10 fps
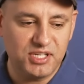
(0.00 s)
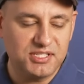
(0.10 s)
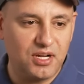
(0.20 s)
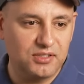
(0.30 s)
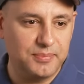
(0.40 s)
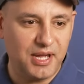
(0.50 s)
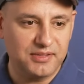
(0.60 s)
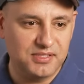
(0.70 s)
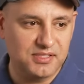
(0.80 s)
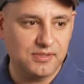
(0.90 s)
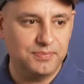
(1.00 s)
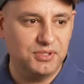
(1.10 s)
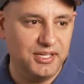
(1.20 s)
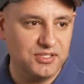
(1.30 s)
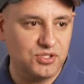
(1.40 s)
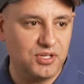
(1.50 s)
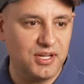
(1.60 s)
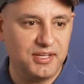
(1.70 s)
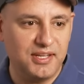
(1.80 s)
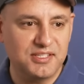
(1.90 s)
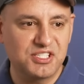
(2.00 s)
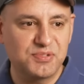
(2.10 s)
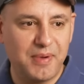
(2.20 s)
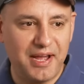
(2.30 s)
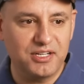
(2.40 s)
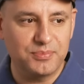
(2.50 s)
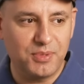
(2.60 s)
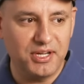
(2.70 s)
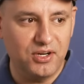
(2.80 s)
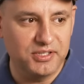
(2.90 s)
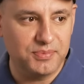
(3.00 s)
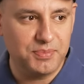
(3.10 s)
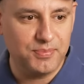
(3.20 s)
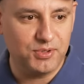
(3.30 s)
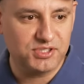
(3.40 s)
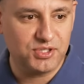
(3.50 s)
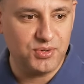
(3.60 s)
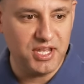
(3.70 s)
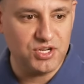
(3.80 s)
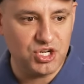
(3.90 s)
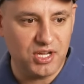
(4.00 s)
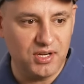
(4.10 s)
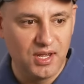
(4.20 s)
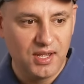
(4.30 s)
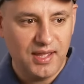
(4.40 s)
they talked about this is a place to kind of get inspired by other people's creation.